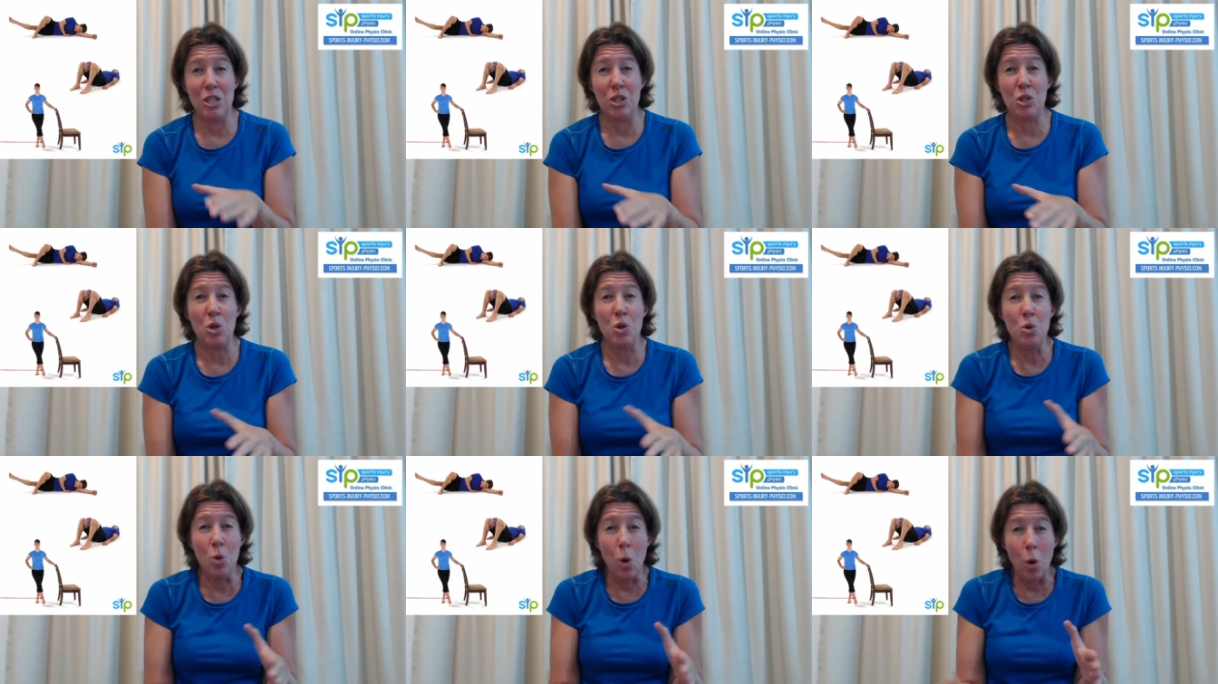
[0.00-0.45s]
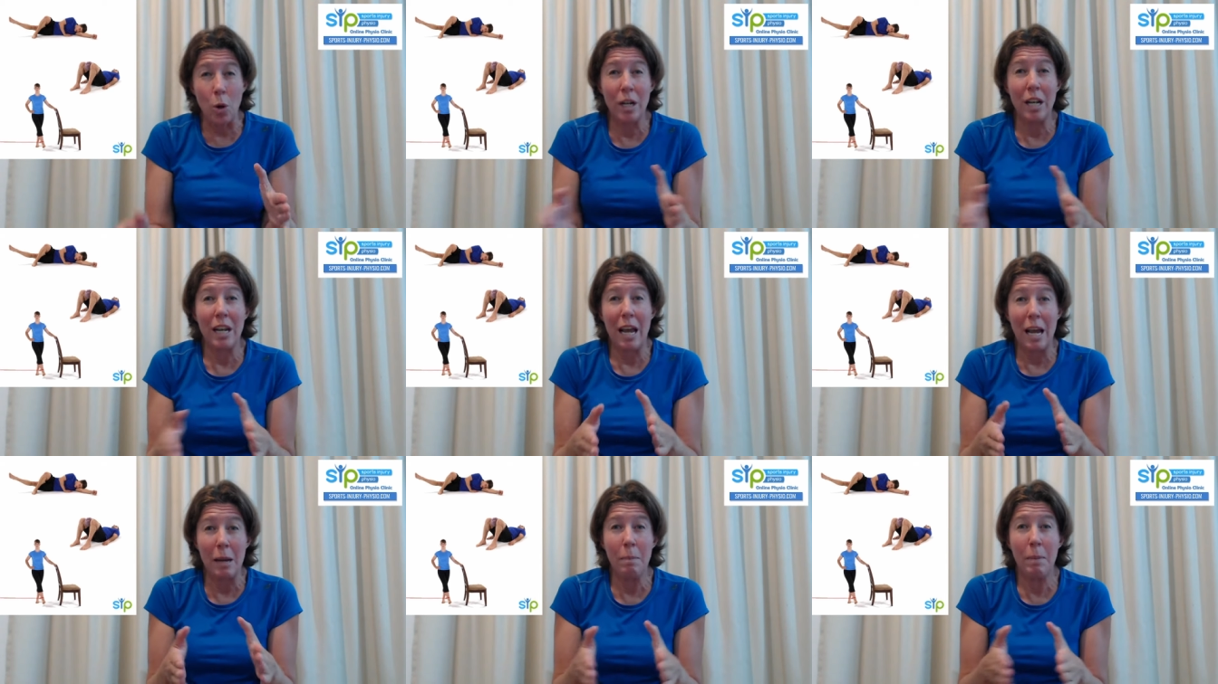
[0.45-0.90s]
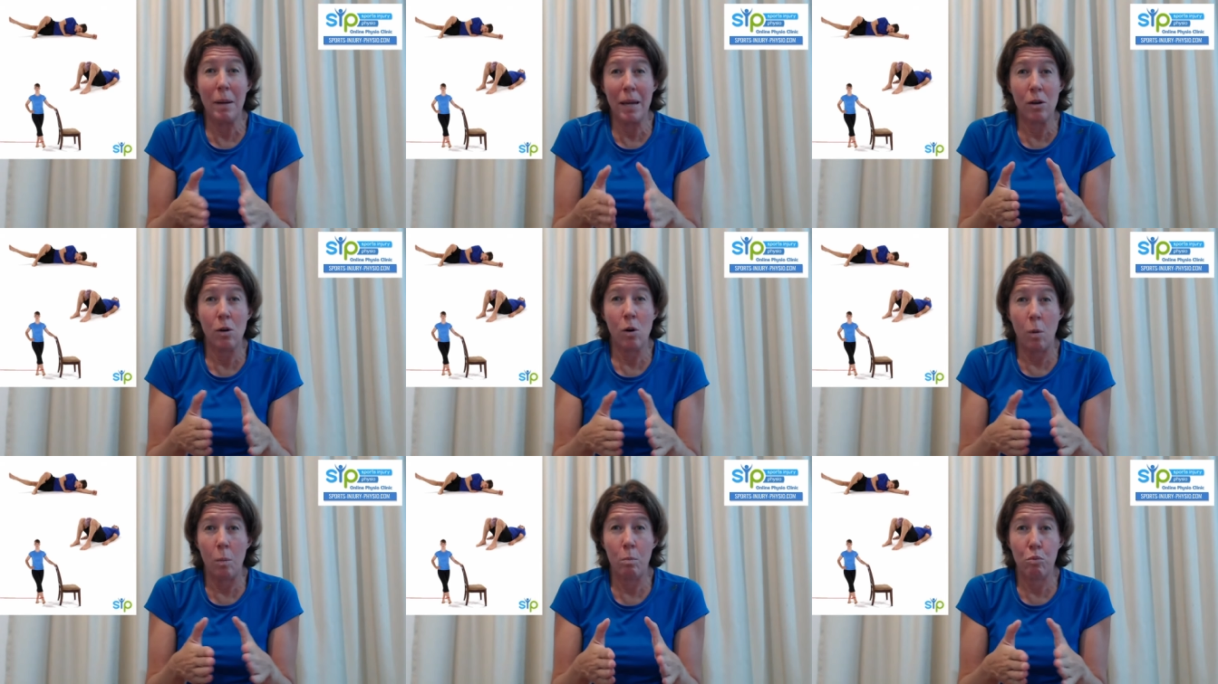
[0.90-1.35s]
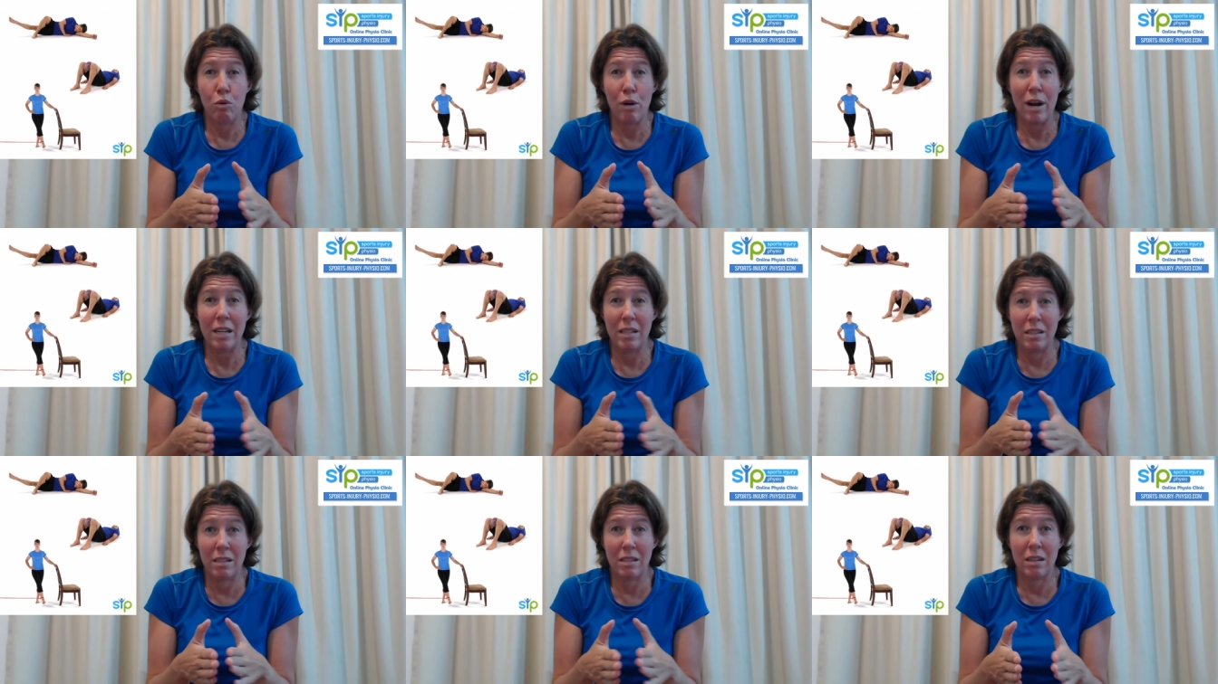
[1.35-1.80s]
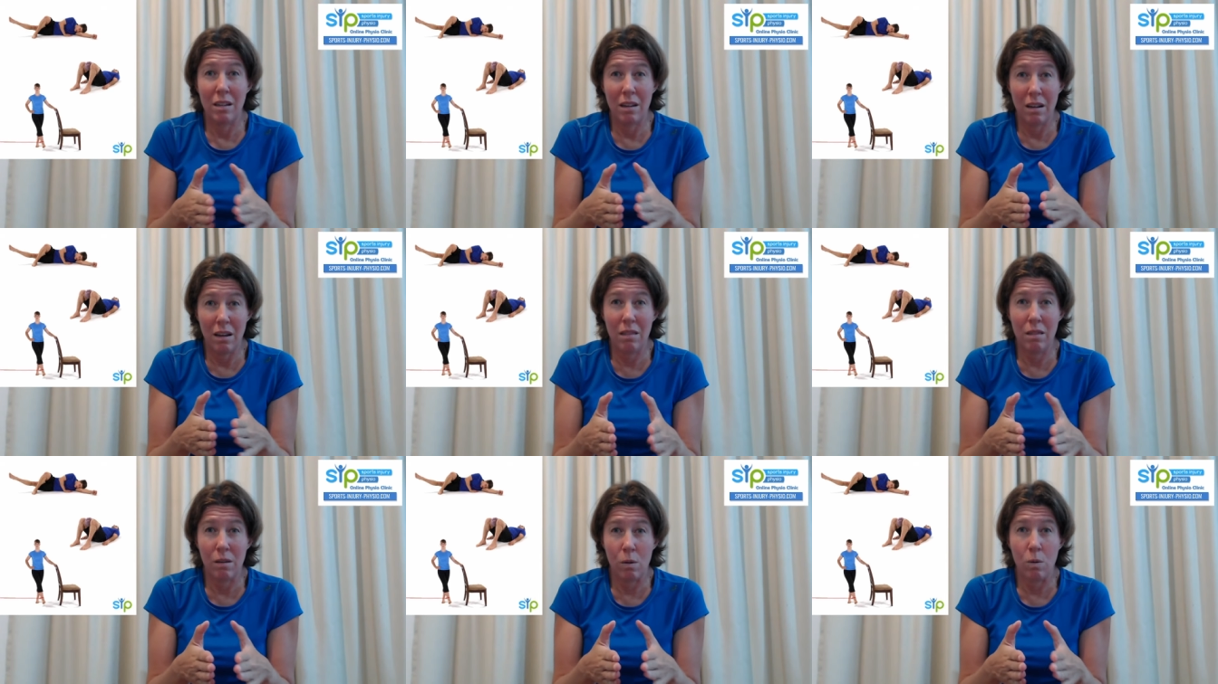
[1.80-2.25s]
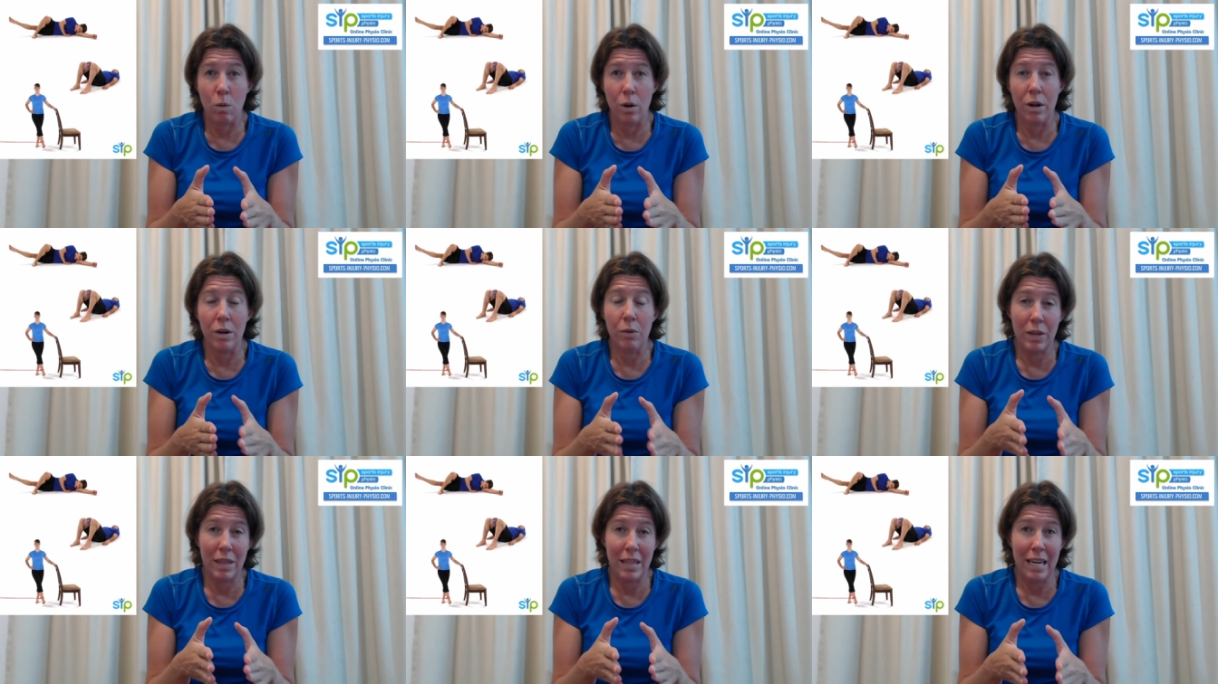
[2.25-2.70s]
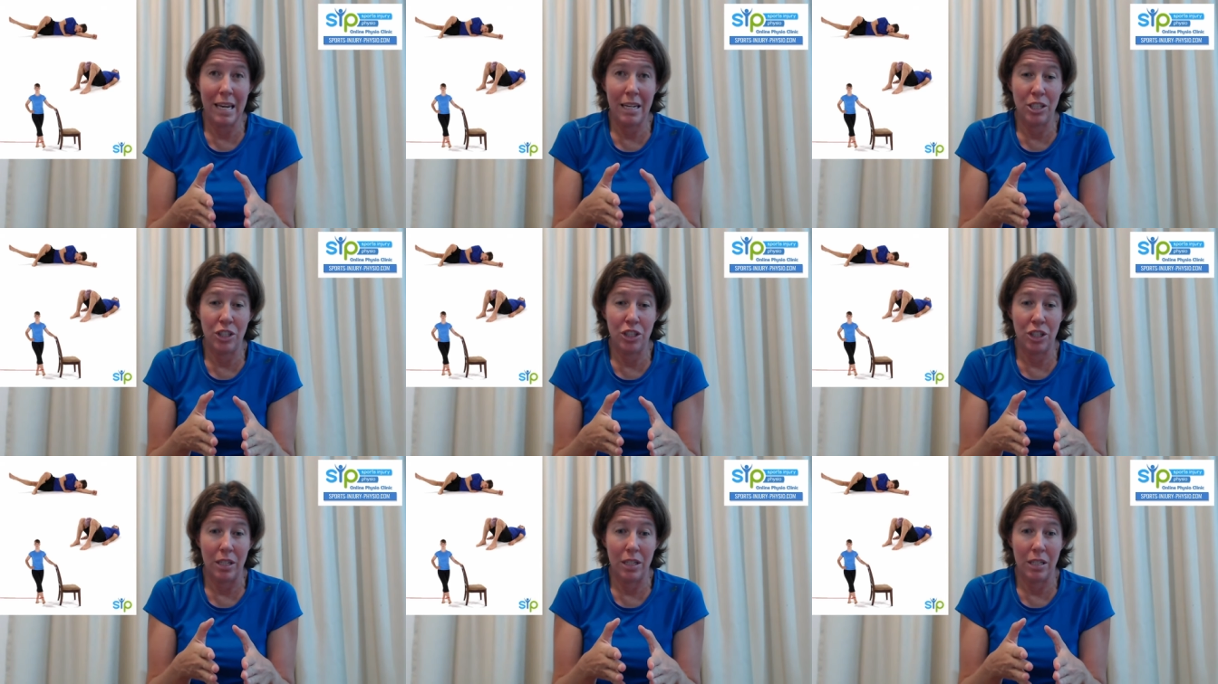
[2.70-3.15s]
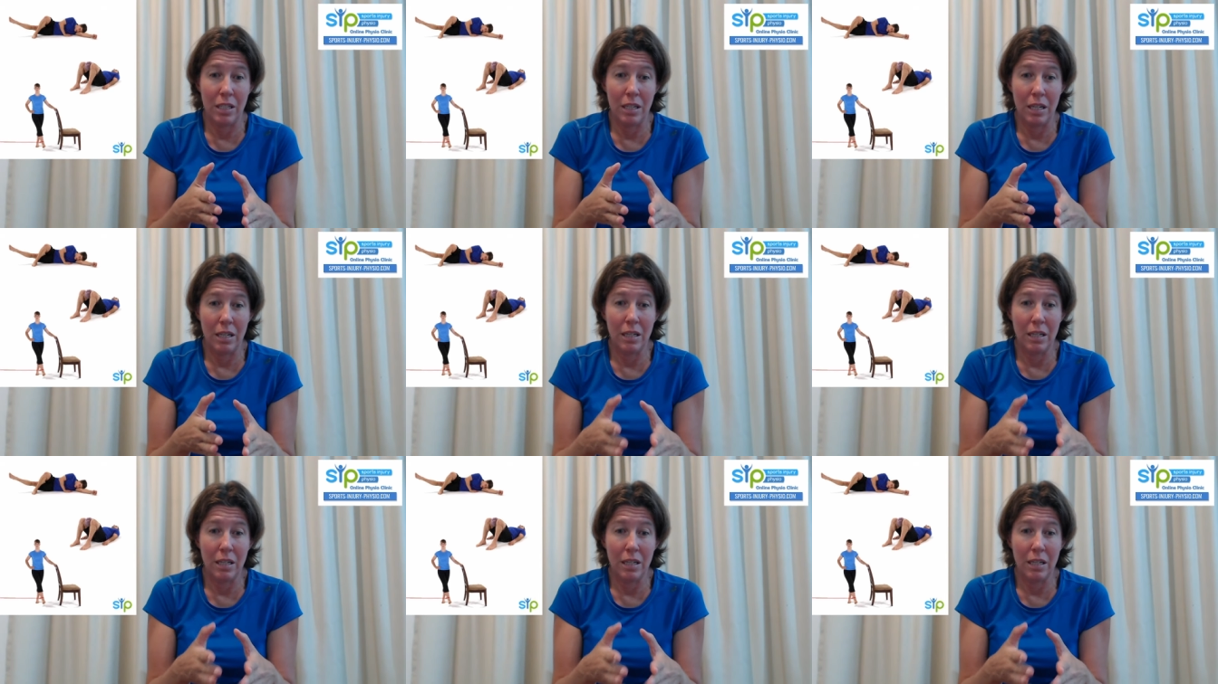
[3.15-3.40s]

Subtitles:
do not like being compressed in the groin when they're injured?